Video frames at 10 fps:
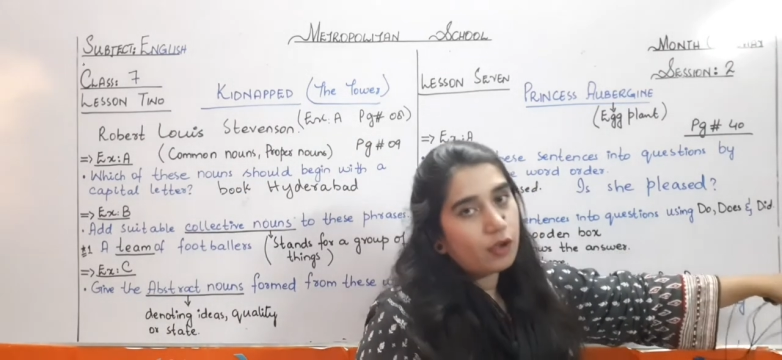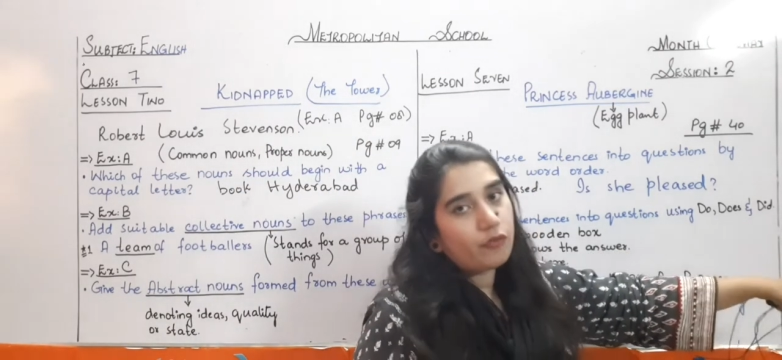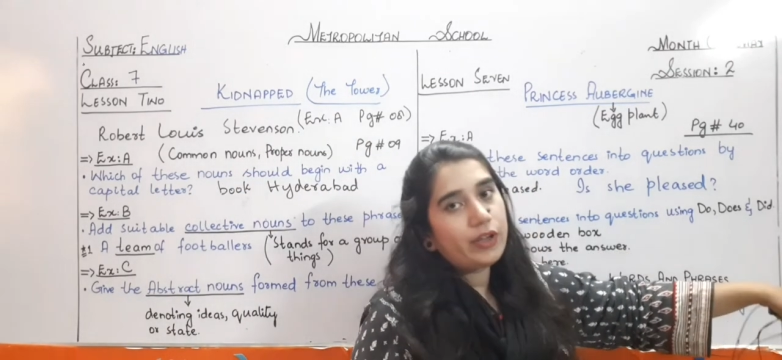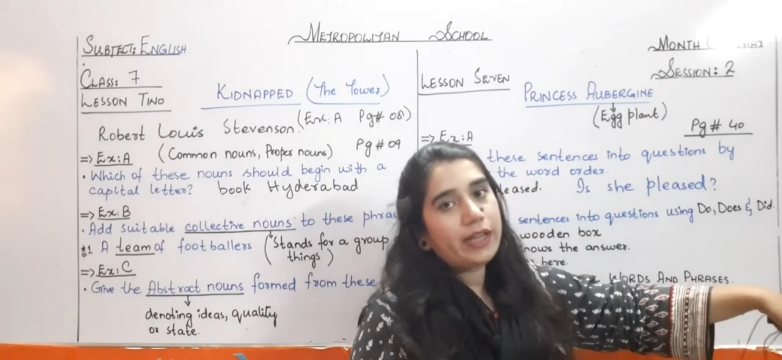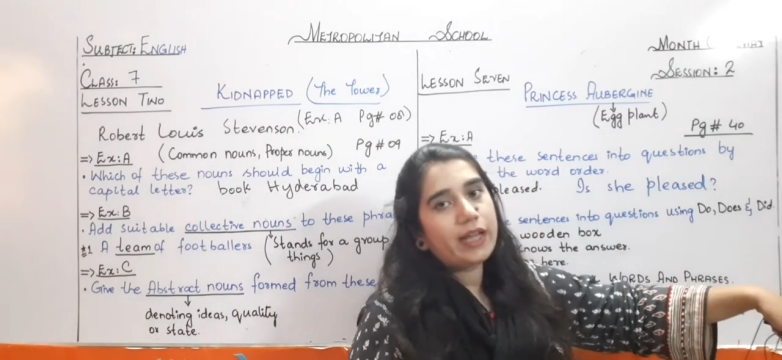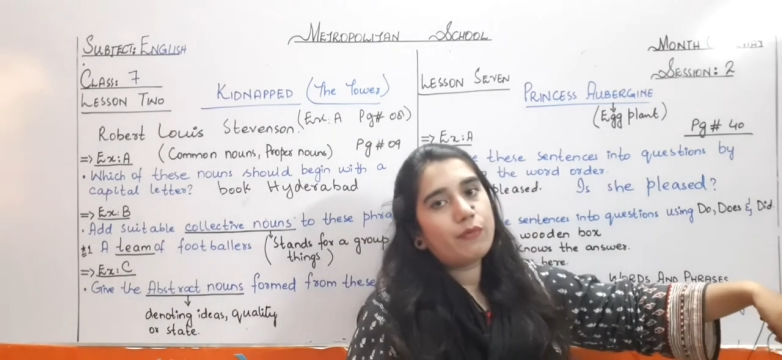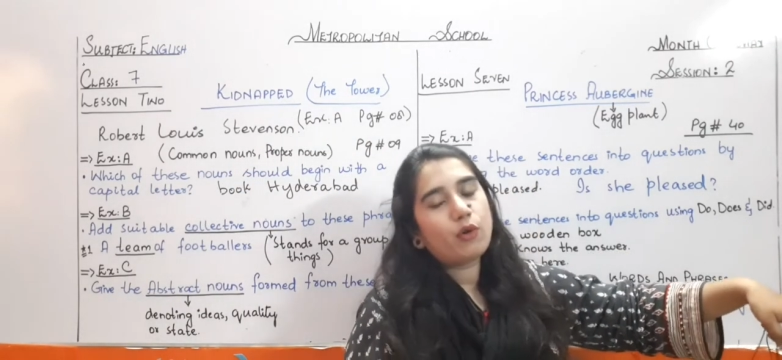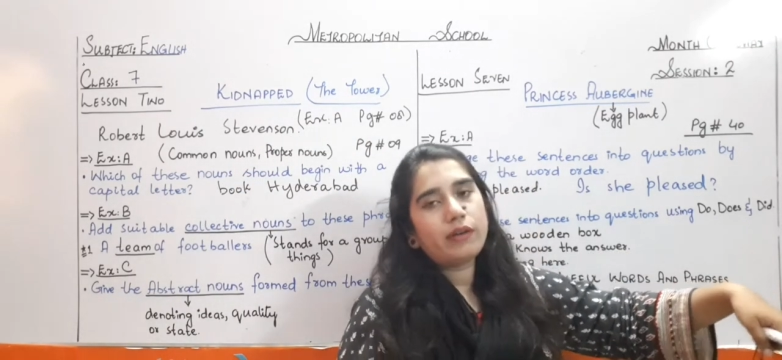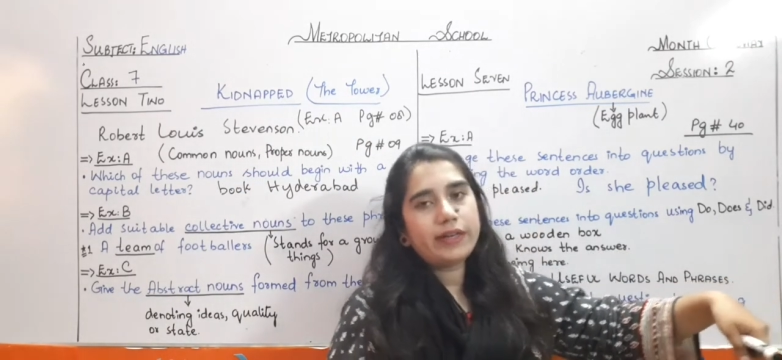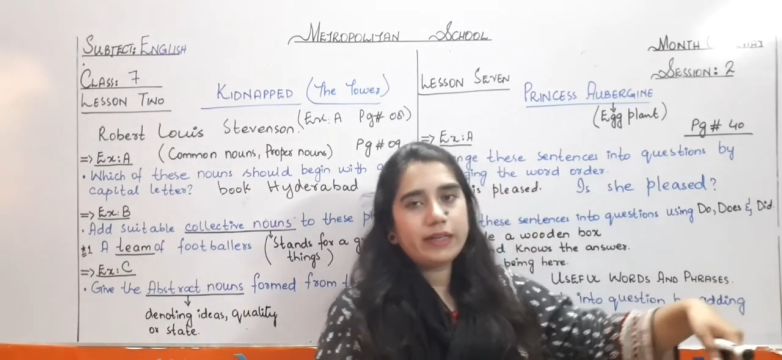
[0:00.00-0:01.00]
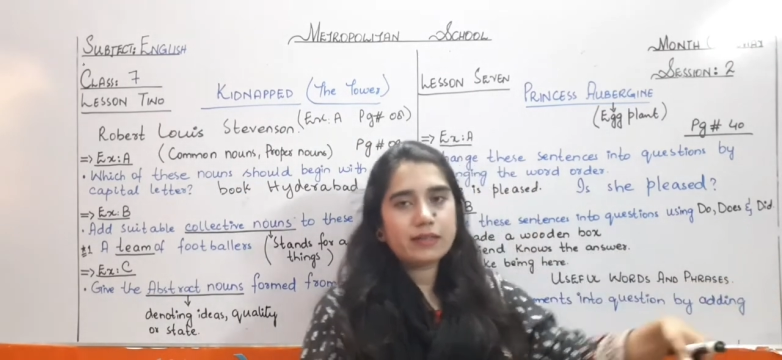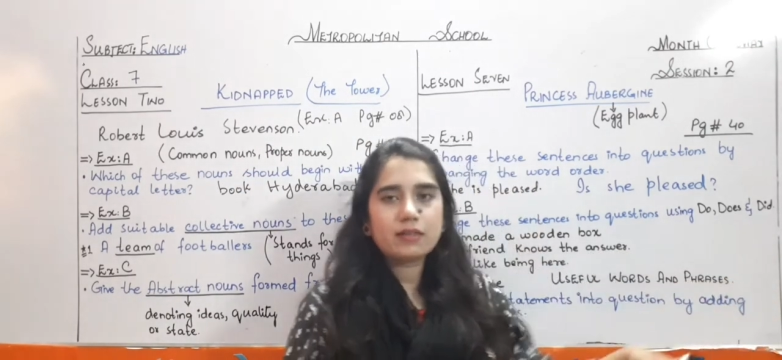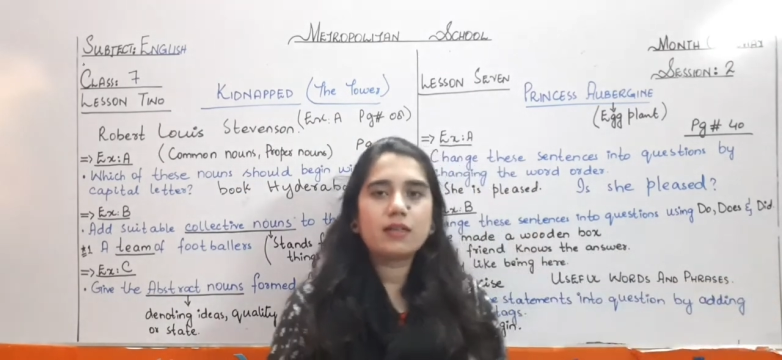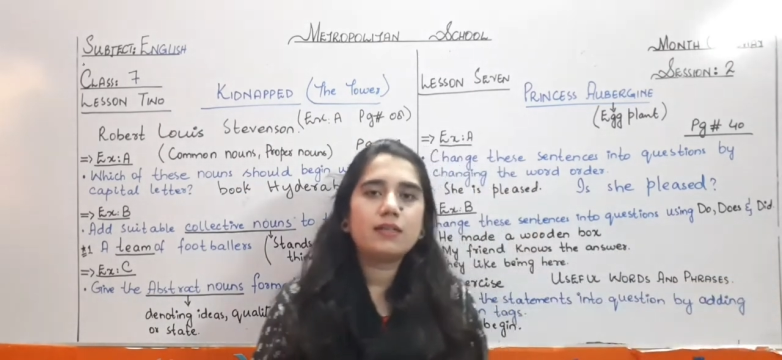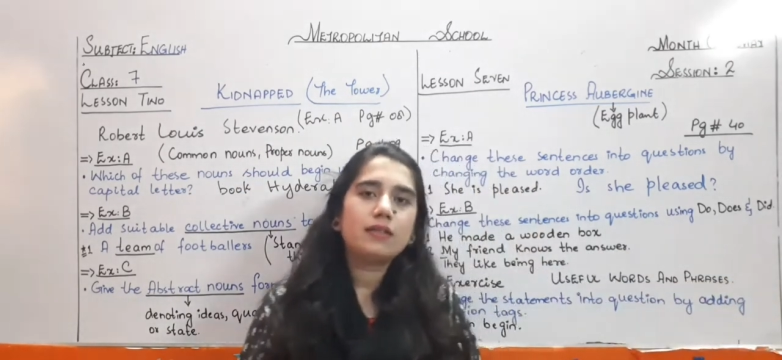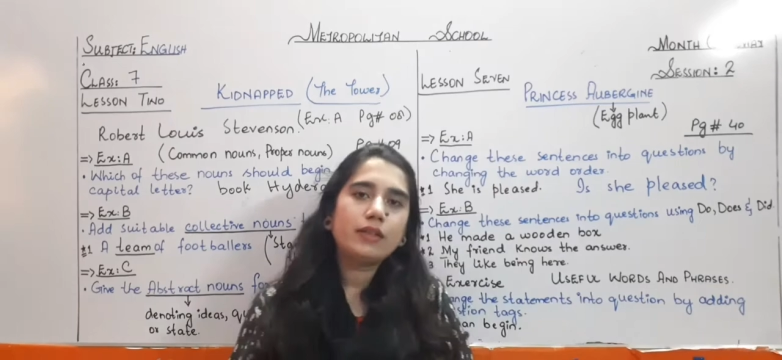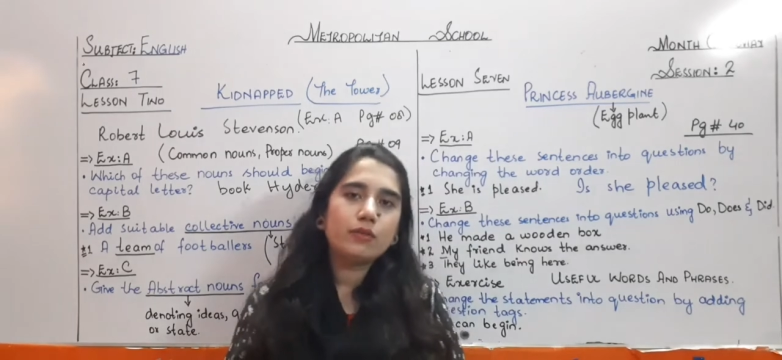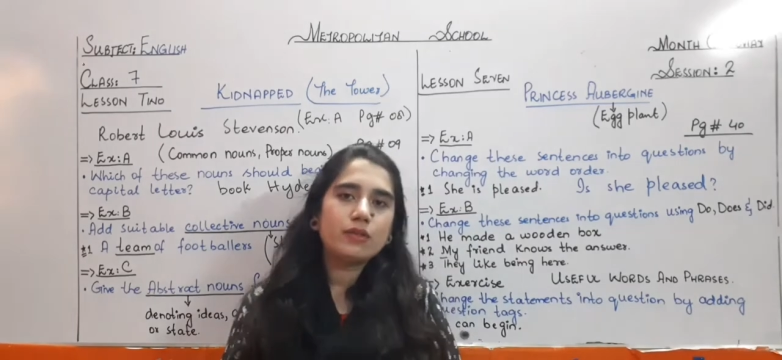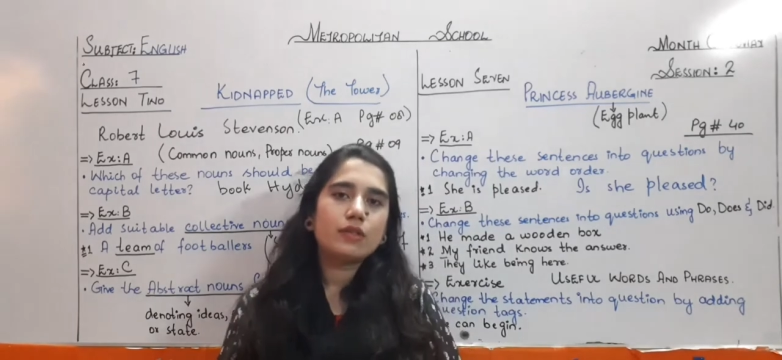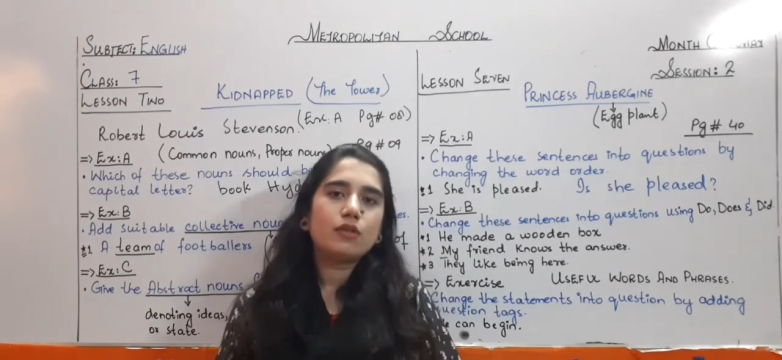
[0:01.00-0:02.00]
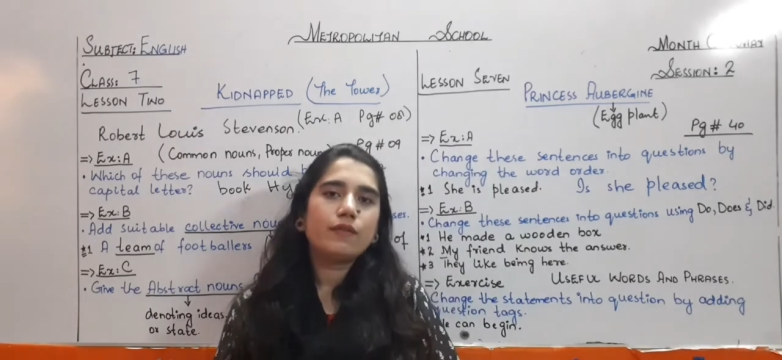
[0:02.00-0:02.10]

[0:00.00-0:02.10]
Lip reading: We have already discussed the uses